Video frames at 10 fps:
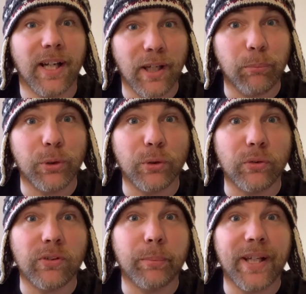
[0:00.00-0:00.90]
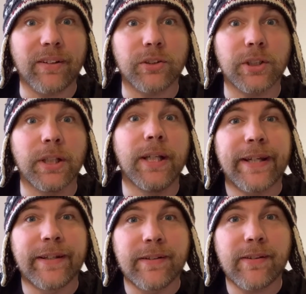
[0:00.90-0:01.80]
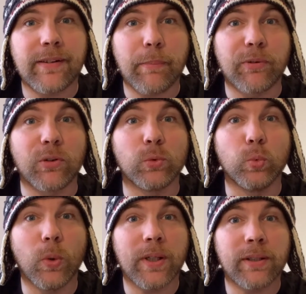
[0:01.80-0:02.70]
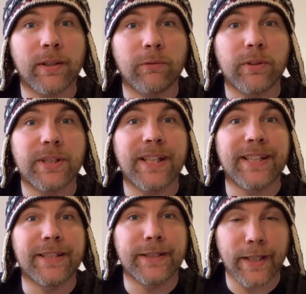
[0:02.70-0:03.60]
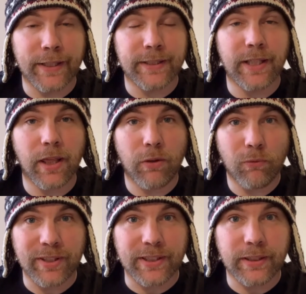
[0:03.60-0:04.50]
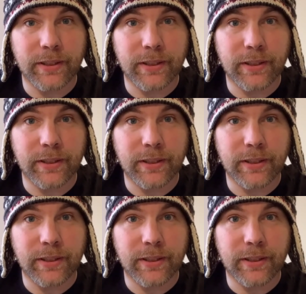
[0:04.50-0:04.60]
I'm your host Sebastian and this is episode 193.